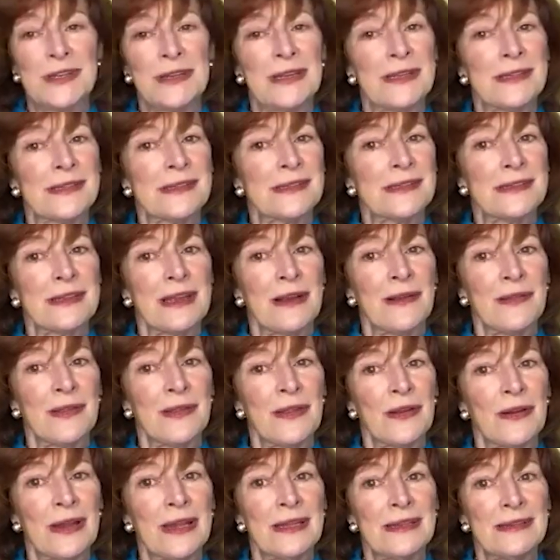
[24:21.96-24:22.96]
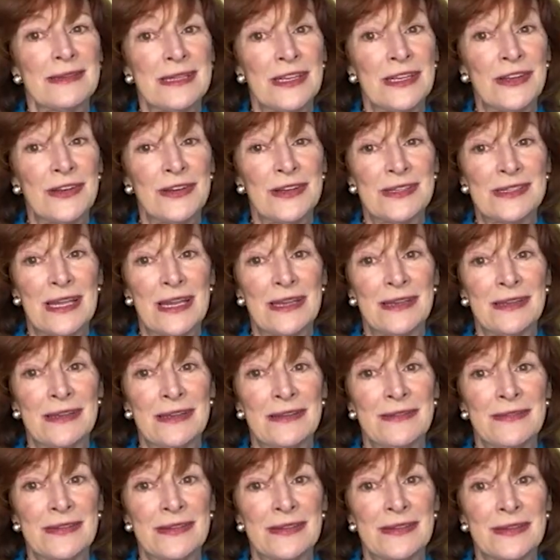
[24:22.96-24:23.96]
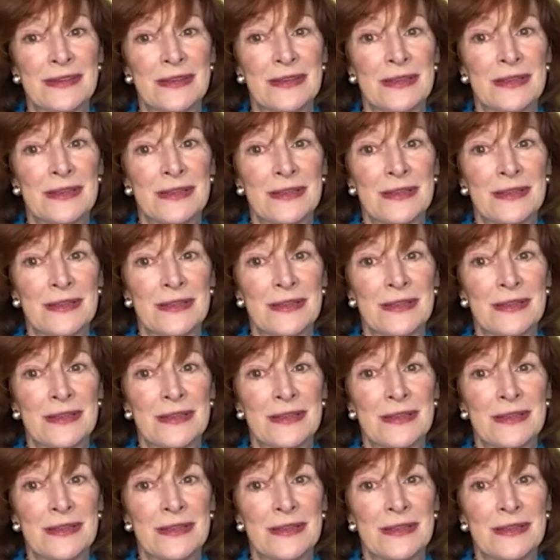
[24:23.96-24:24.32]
is, are there any senior executives? Are